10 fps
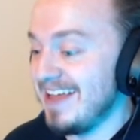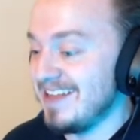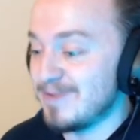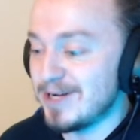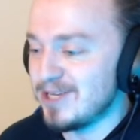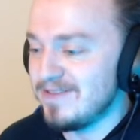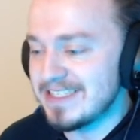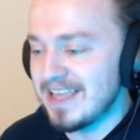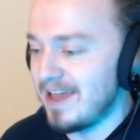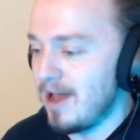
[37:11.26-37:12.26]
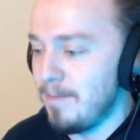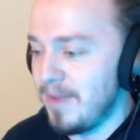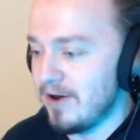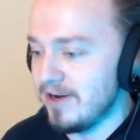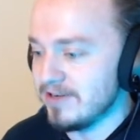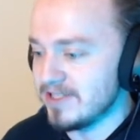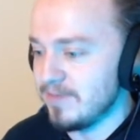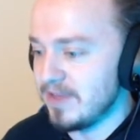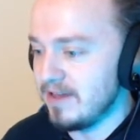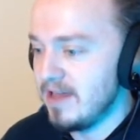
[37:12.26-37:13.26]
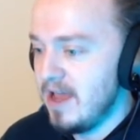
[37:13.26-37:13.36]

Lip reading: especially if it's like a berry or something.